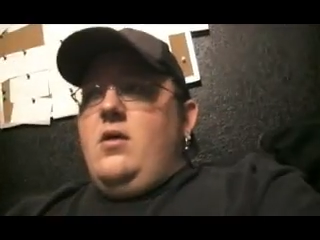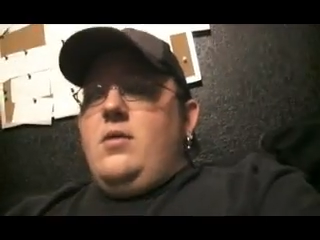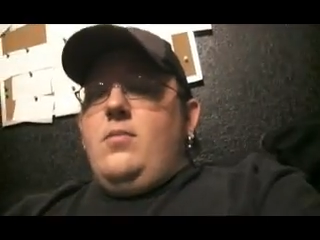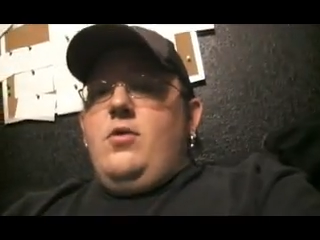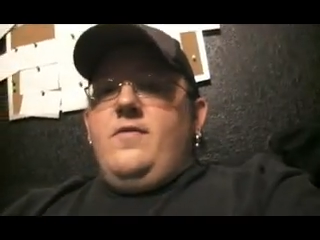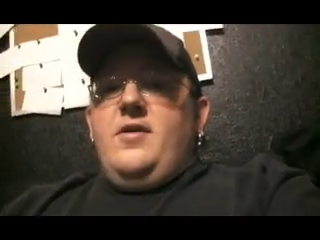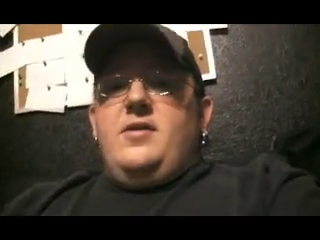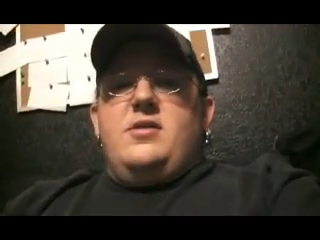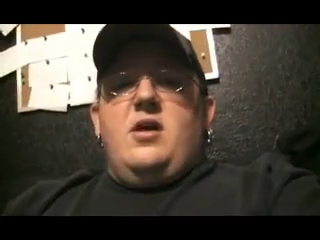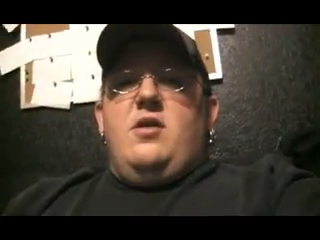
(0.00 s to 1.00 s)
The movie
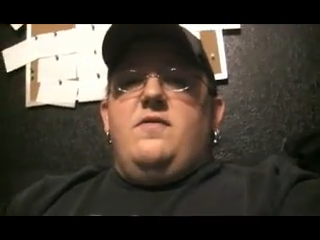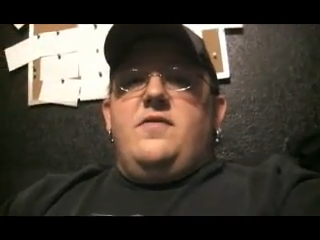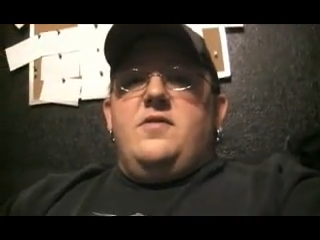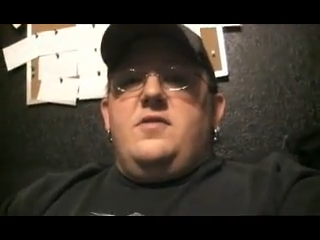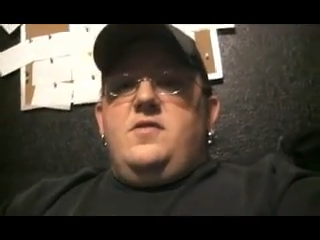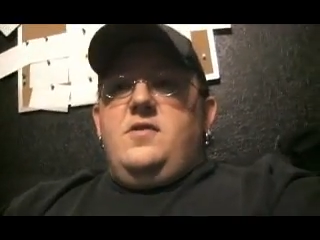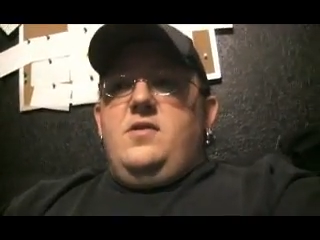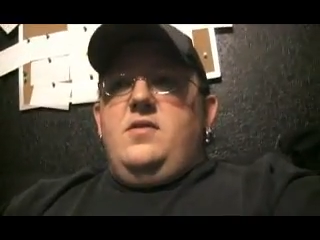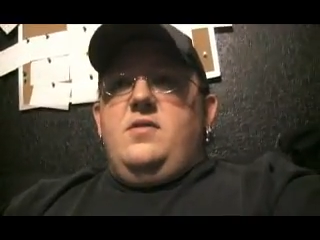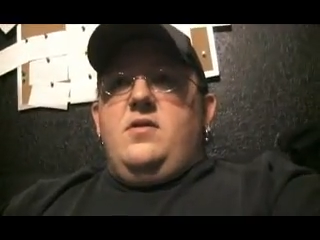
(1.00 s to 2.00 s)
itself is
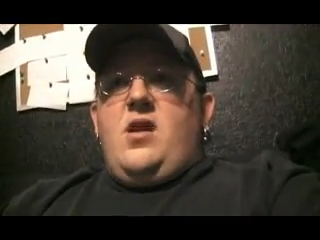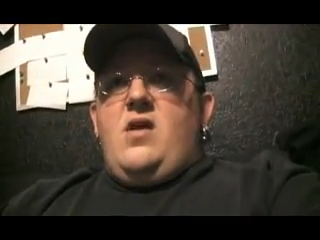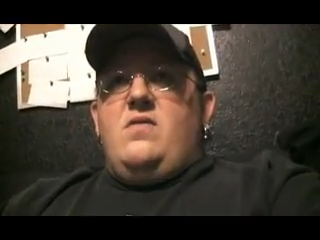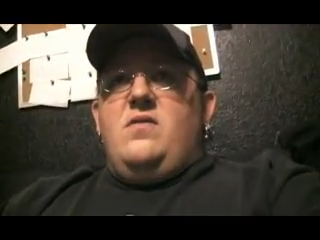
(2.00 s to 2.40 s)
not